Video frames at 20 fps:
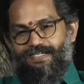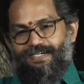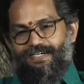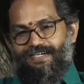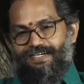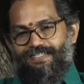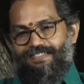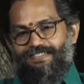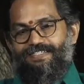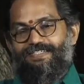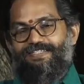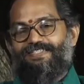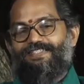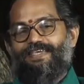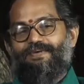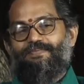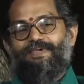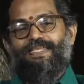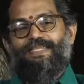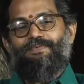there is
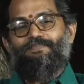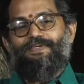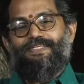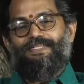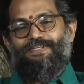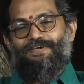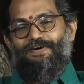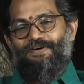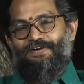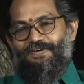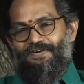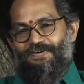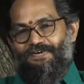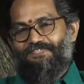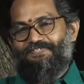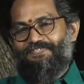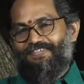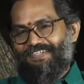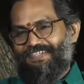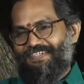some element
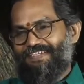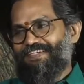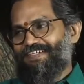of